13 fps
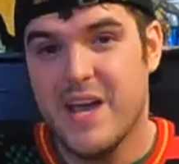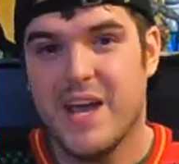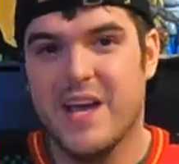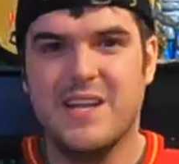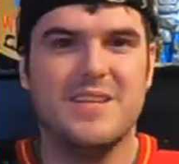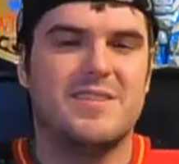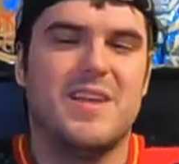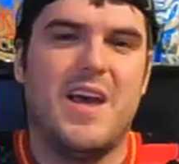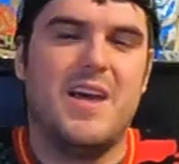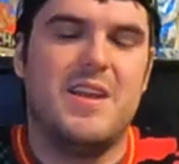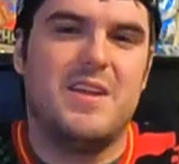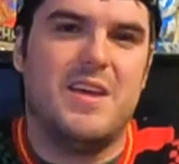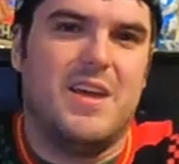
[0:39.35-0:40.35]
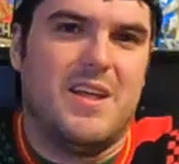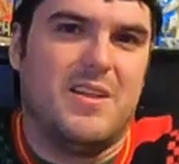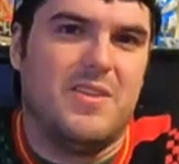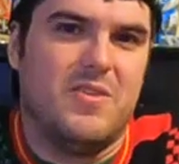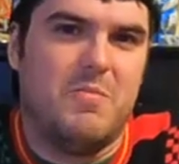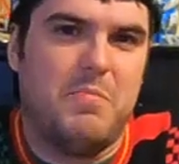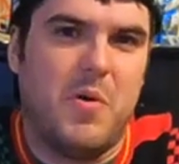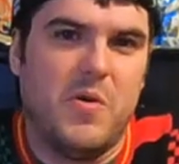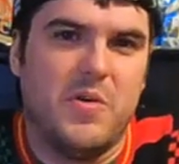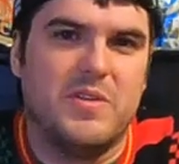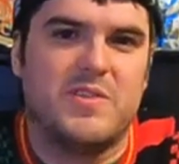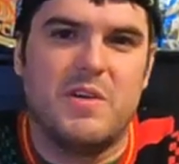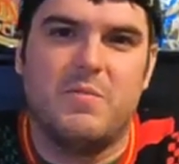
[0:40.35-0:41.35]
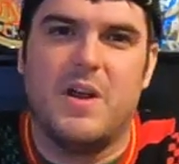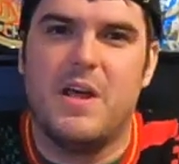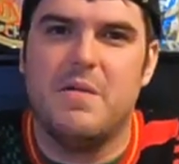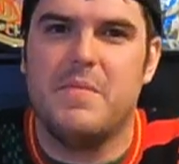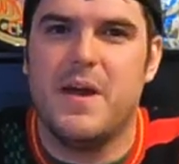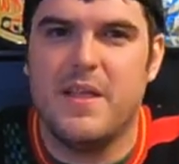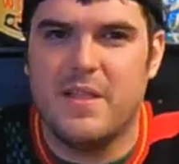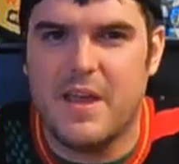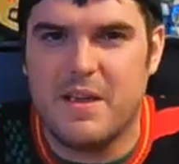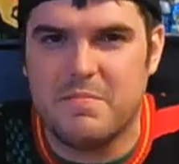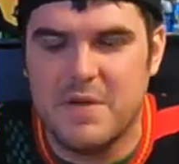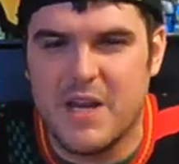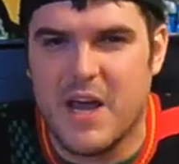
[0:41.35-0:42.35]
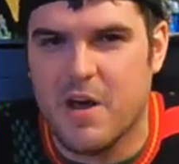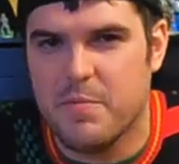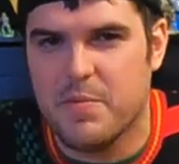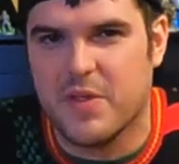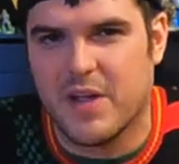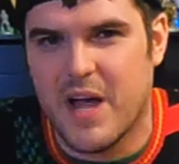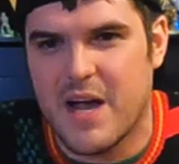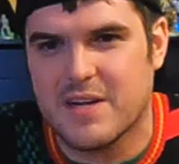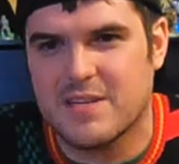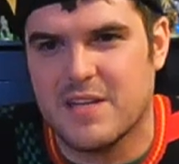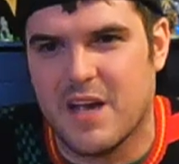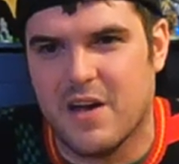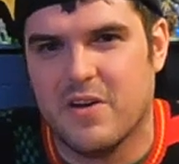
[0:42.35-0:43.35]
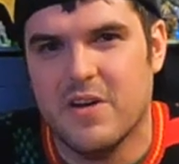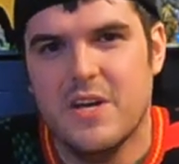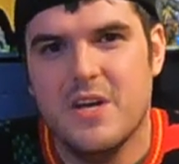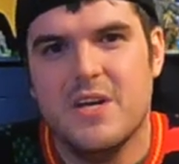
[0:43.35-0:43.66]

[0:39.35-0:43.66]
And he said, in a little poll, he said, would anybody like me to help with a cocktail?